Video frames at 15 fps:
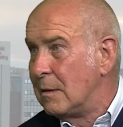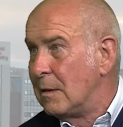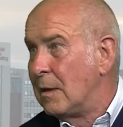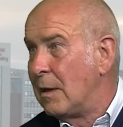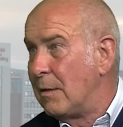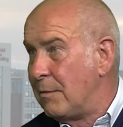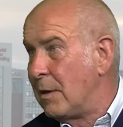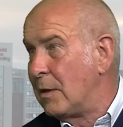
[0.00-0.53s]

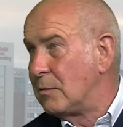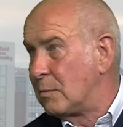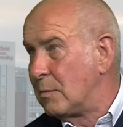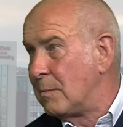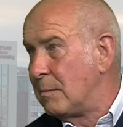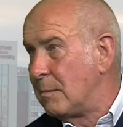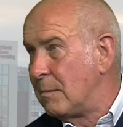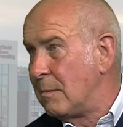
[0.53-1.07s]
and those were
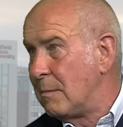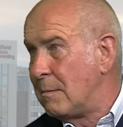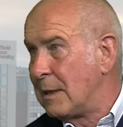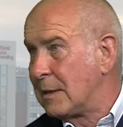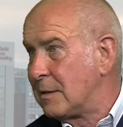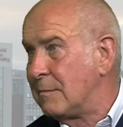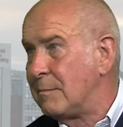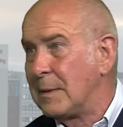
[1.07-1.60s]

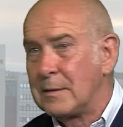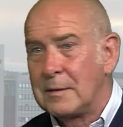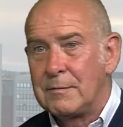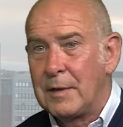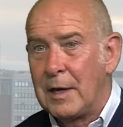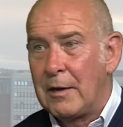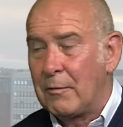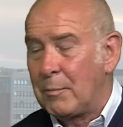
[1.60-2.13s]
massive, massive gates,